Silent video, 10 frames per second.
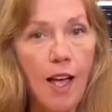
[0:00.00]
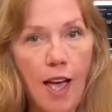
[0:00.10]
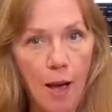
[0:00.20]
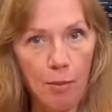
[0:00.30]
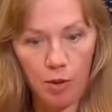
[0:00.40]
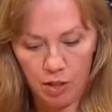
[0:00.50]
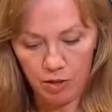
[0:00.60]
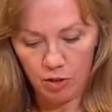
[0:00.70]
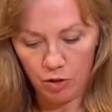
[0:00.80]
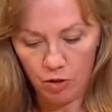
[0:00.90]
apple
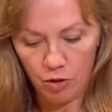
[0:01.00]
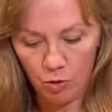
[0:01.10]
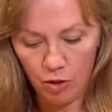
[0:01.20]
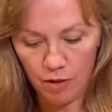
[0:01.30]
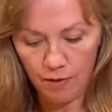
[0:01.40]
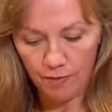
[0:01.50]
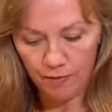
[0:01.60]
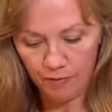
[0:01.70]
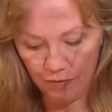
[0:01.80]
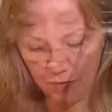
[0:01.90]
custard torte.
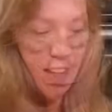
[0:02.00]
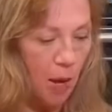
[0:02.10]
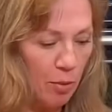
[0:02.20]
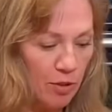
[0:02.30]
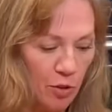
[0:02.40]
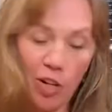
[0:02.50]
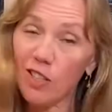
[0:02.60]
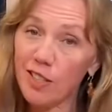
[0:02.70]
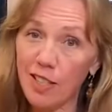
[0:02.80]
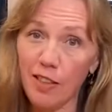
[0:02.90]
Right, the apples are all
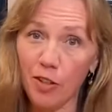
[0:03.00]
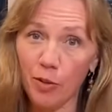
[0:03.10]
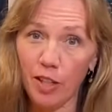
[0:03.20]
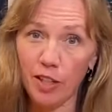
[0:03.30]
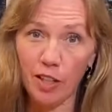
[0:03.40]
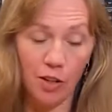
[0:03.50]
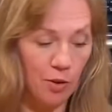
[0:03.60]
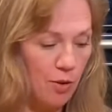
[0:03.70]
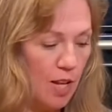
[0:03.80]
set, they're ready to go.